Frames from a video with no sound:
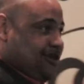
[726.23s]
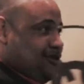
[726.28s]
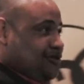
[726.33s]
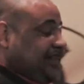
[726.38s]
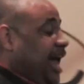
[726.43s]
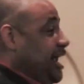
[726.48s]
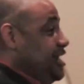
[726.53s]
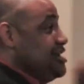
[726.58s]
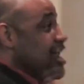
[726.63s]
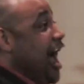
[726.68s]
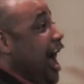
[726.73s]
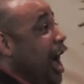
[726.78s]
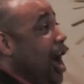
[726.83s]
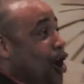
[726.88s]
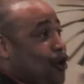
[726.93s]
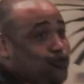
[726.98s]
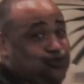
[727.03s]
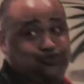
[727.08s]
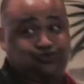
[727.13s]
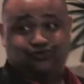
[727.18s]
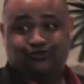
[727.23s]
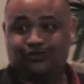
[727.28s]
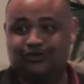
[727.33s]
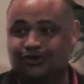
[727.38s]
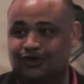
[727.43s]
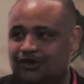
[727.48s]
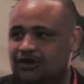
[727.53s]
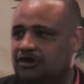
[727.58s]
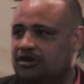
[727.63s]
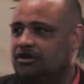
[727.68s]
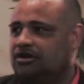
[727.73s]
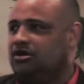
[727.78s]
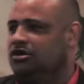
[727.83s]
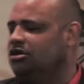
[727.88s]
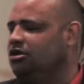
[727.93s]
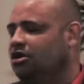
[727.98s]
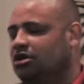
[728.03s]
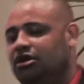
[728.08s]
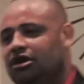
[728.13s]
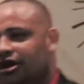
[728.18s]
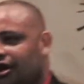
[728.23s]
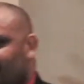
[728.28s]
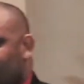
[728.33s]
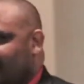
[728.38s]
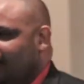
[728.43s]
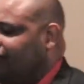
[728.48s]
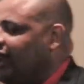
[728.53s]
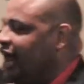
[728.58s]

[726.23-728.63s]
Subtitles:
It's like, no. It's